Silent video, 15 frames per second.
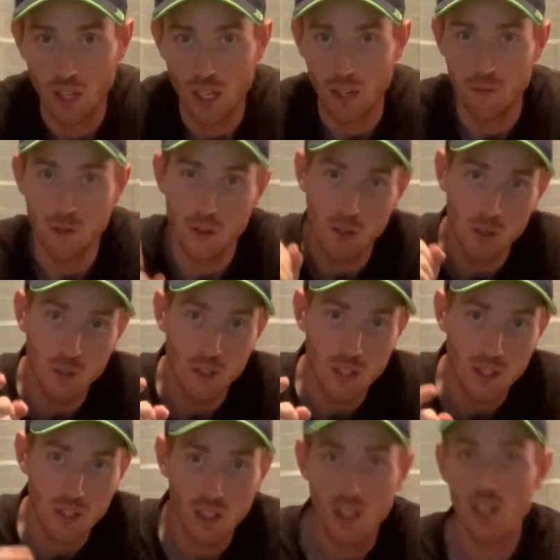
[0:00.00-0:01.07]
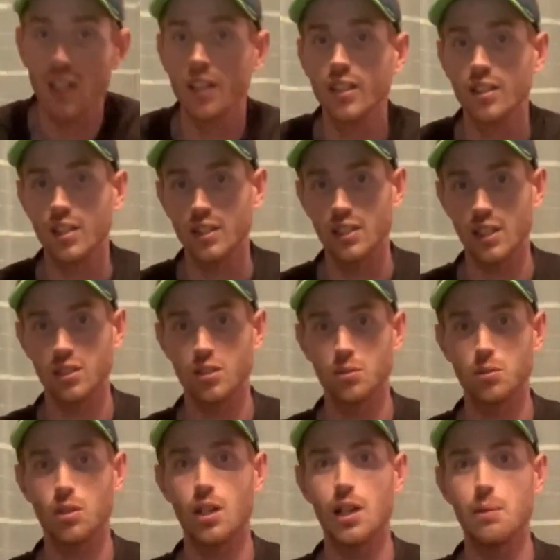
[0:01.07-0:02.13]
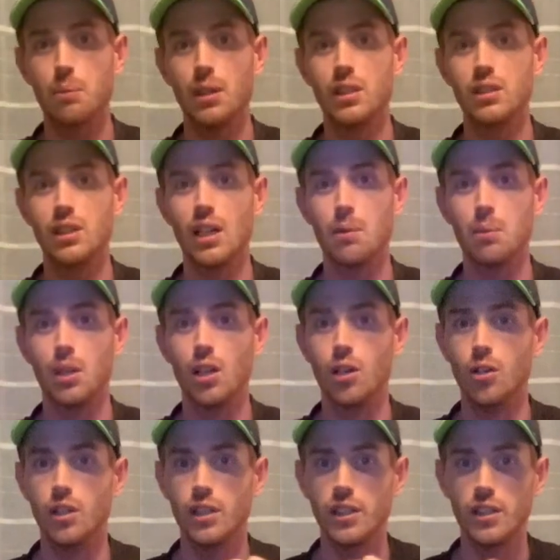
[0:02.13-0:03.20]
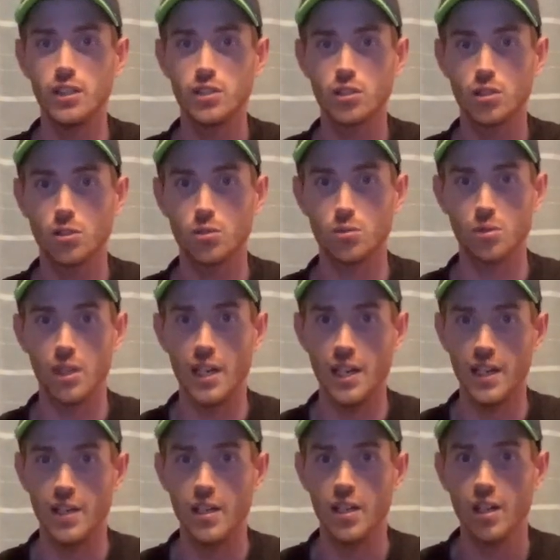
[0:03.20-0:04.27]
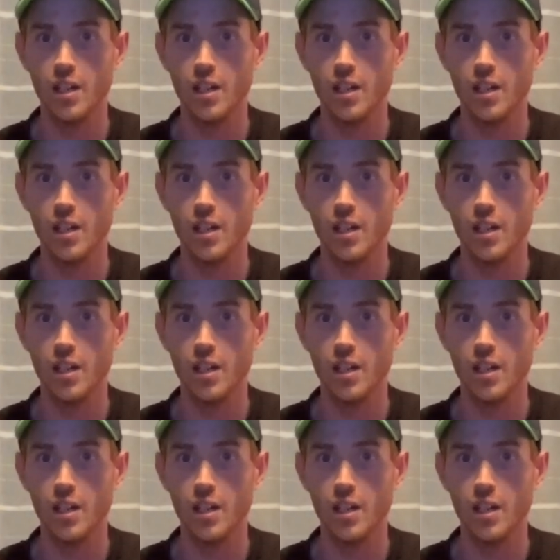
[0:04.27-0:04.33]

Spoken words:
If you're new here, click that subscribe button down below. It's red.